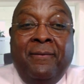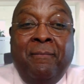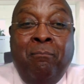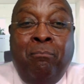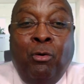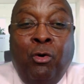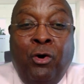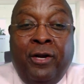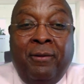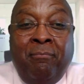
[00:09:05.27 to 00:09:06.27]

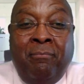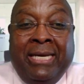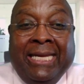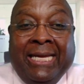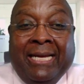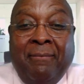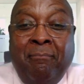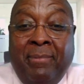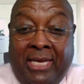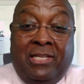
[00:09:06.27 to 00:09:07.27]
board meeting
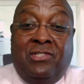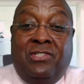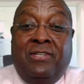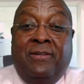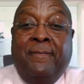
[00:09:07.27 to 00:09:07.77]
minutes.